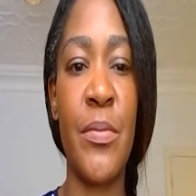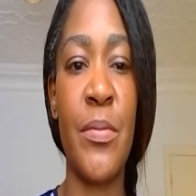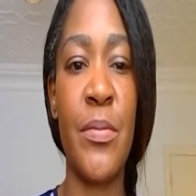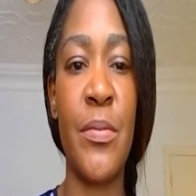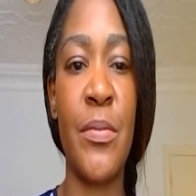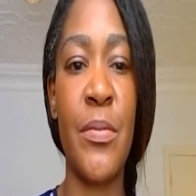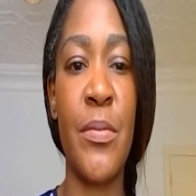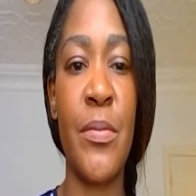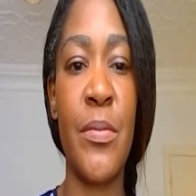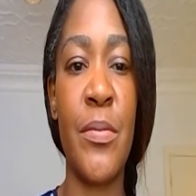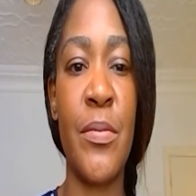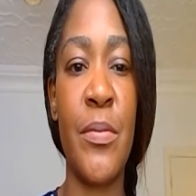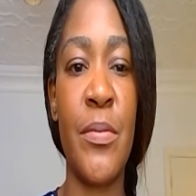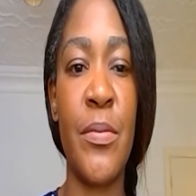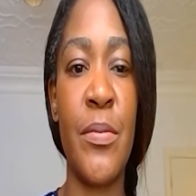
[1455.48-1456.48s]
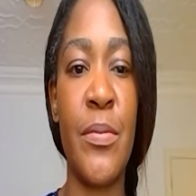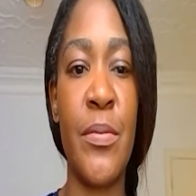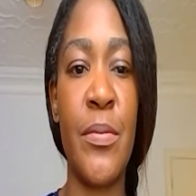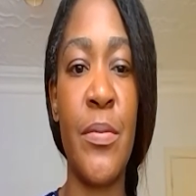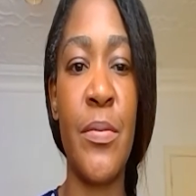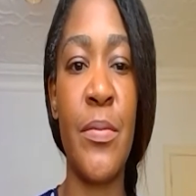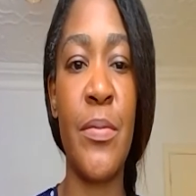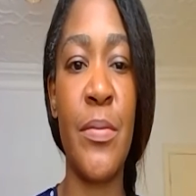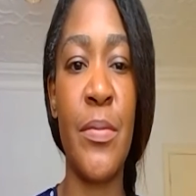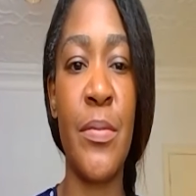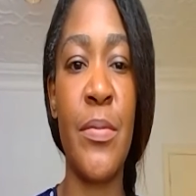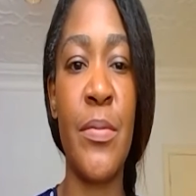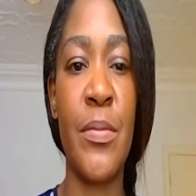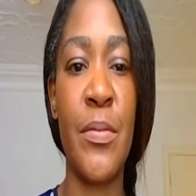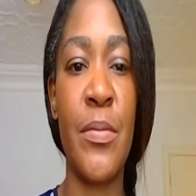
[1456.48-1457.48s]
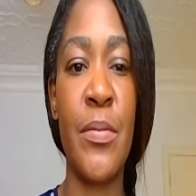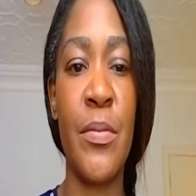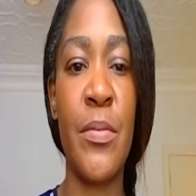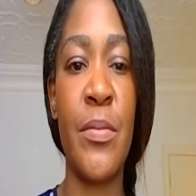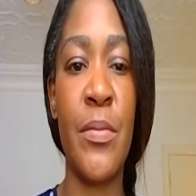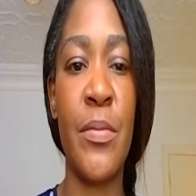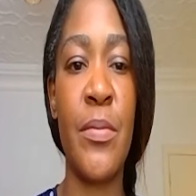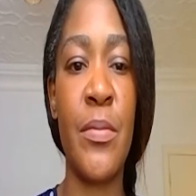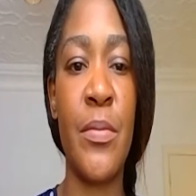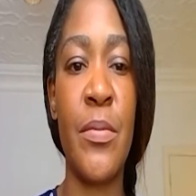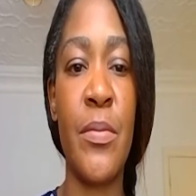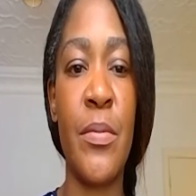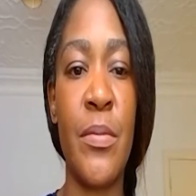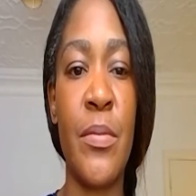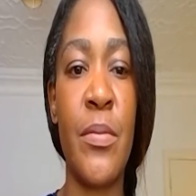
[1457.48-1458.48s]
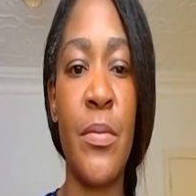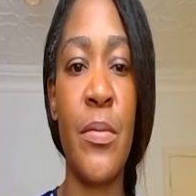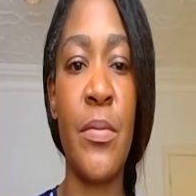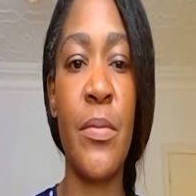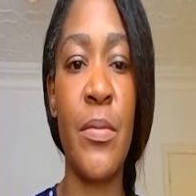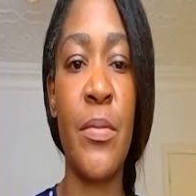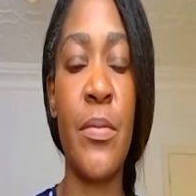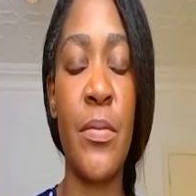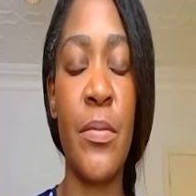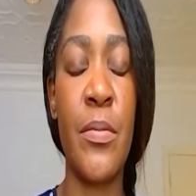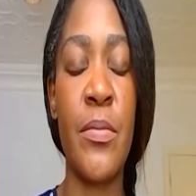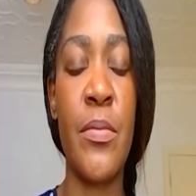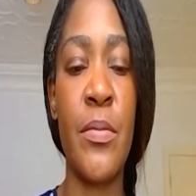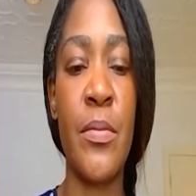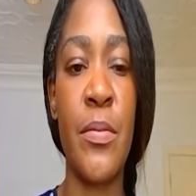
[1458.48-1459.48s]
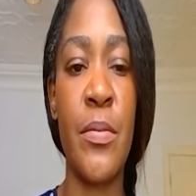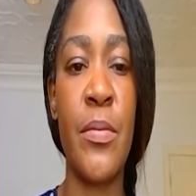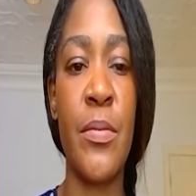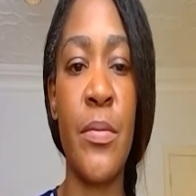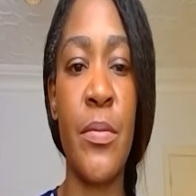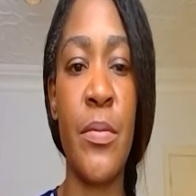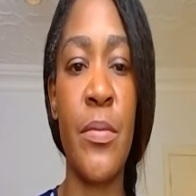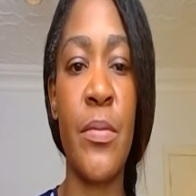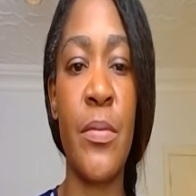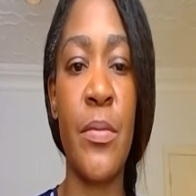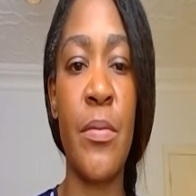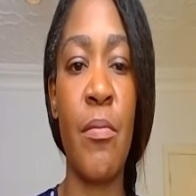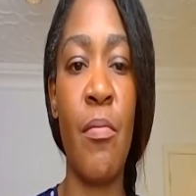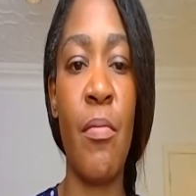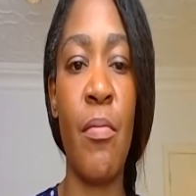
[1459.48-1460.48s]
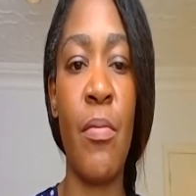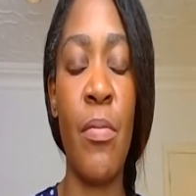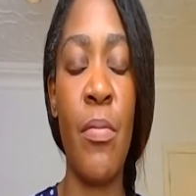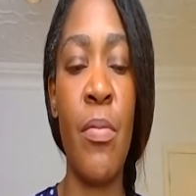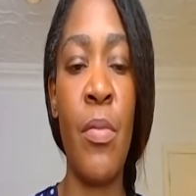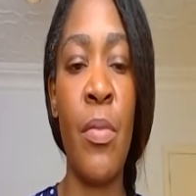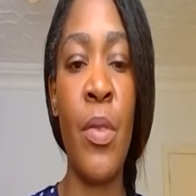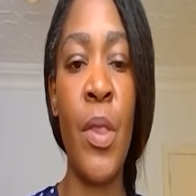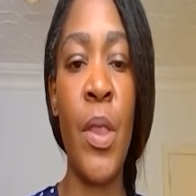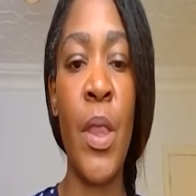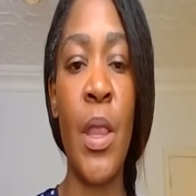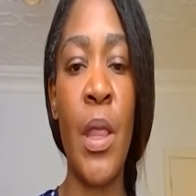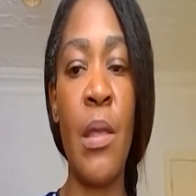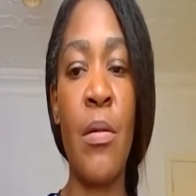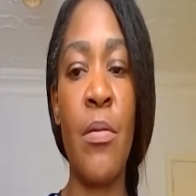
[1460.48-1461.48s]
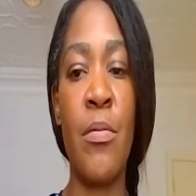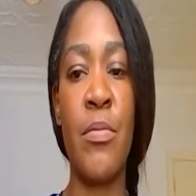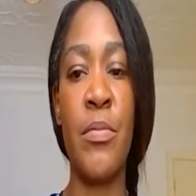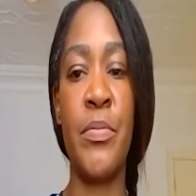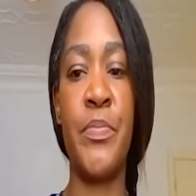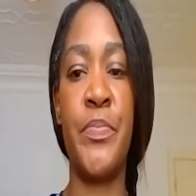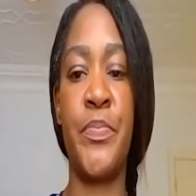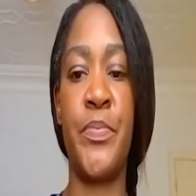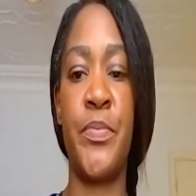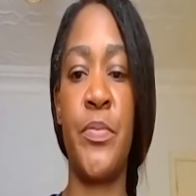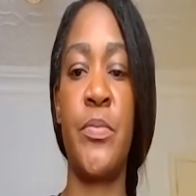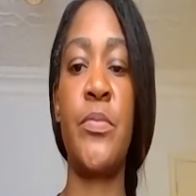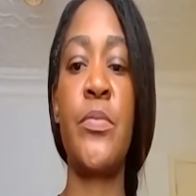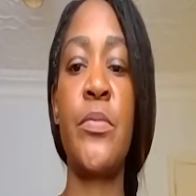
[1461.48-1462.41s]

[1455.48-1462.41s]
The person shown says nothing.